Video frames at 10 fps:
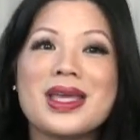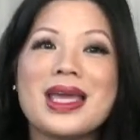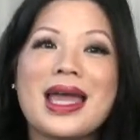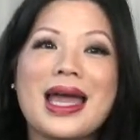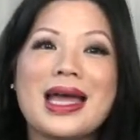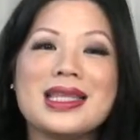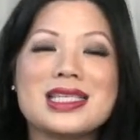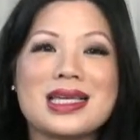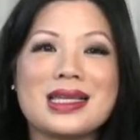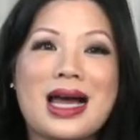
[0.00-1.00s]
And
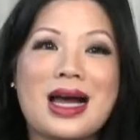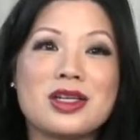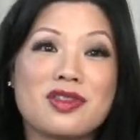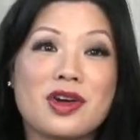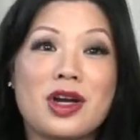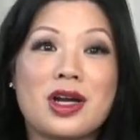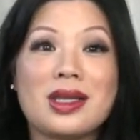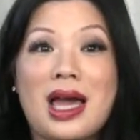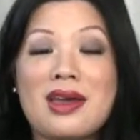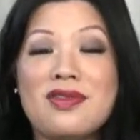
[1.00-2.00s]
this allows for
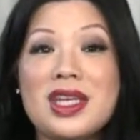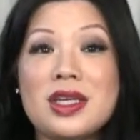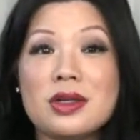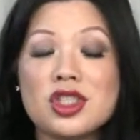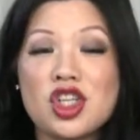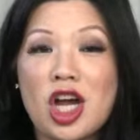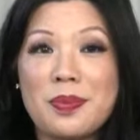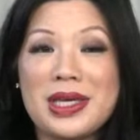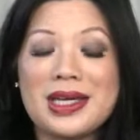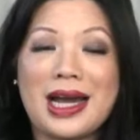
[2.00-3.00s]
live video shopping,